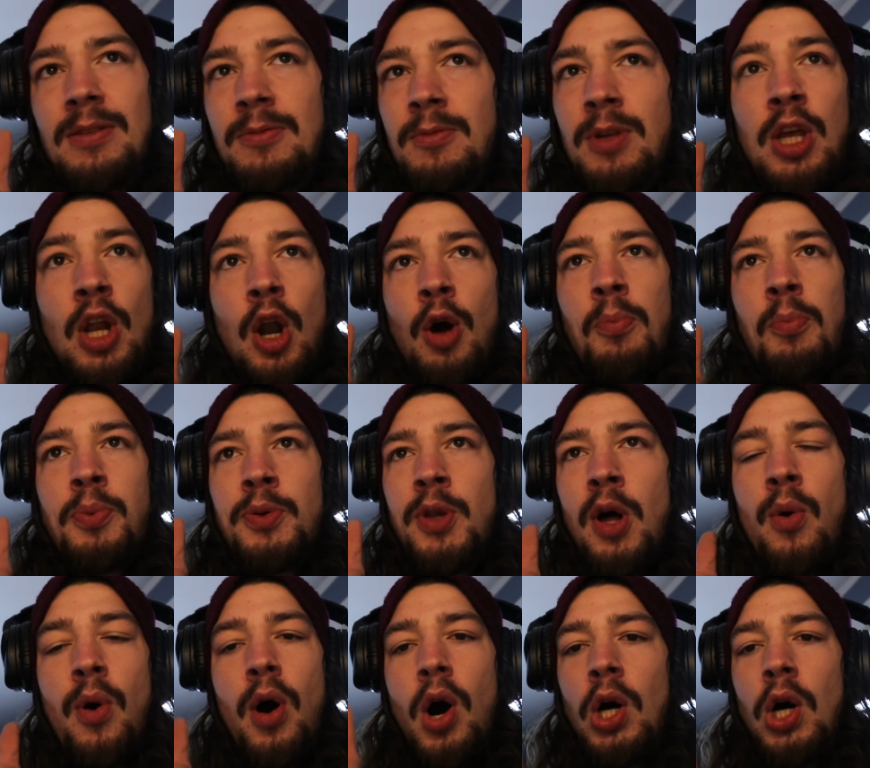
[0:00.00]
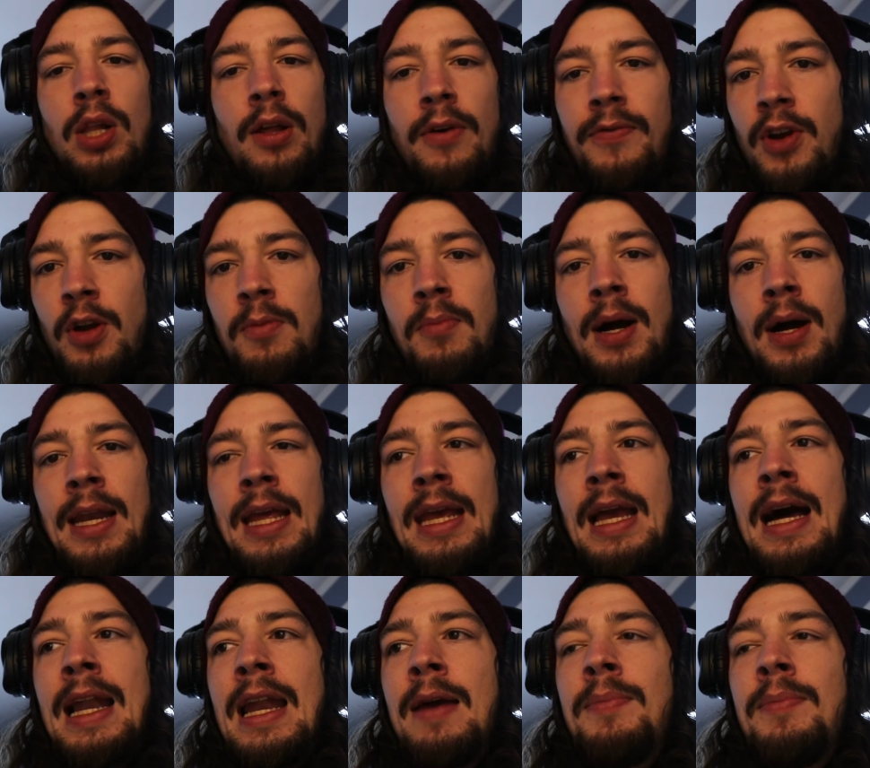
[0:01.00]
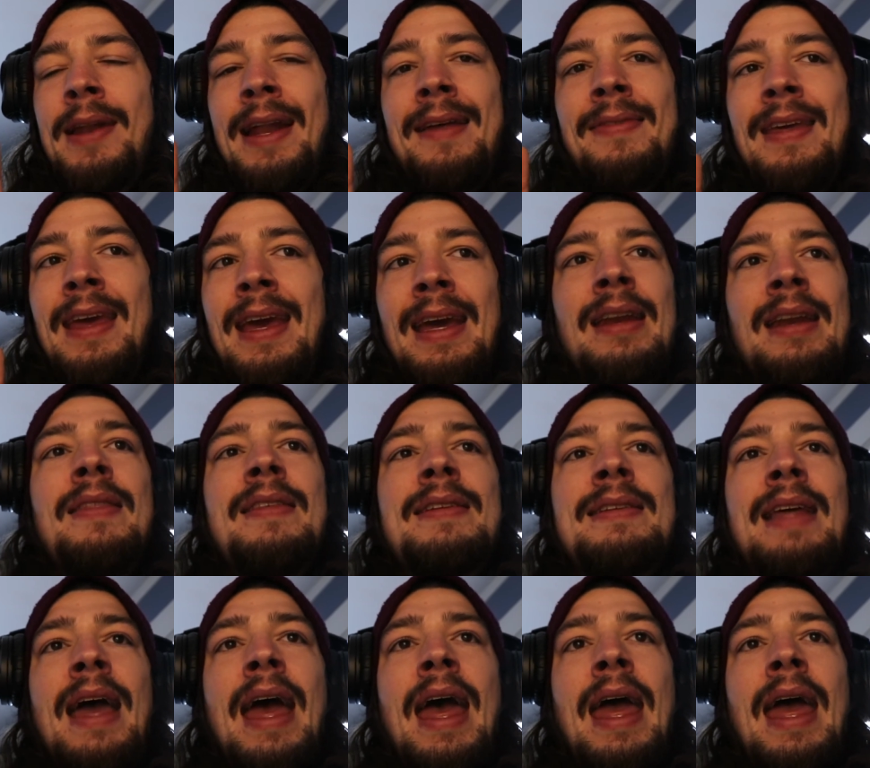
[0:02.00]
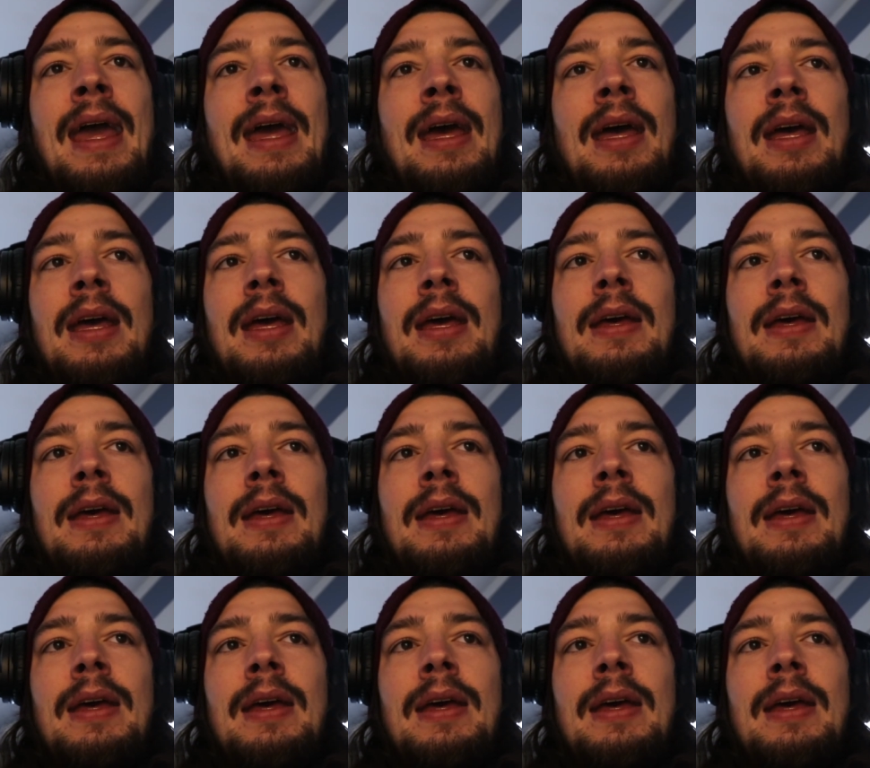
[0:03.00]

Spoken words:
you know, blow all of your money on it. But at the end of the day,